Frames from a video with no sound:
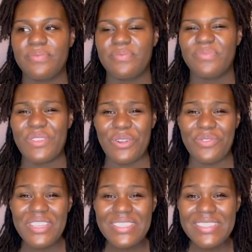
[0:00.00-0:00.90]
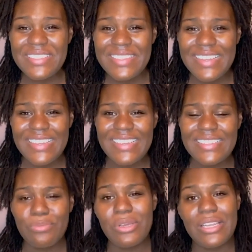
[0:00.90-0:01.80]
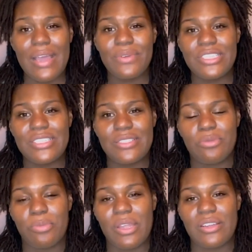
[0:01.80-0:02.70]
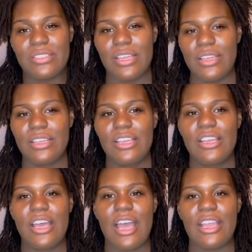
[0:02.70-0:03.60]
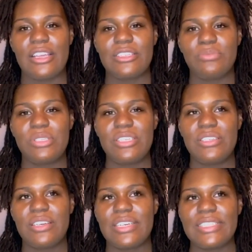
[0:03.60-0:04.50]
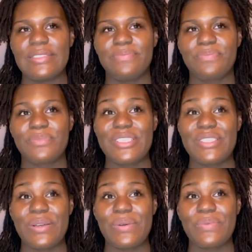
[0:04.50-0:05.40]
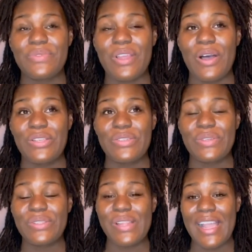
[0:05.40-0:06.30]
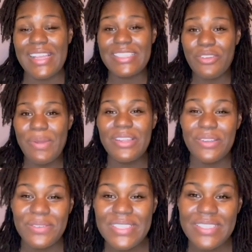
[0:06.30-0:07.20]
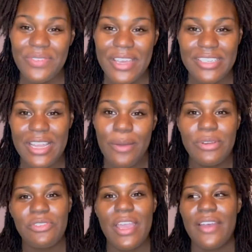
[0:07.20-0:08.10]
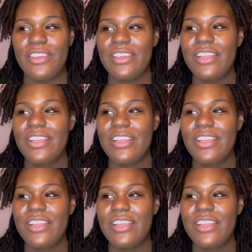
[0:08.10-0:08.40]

nervous, I guess, but I was just as prepared as I could be. So also, I guess everybody knows this if you had a child, but if you haven't,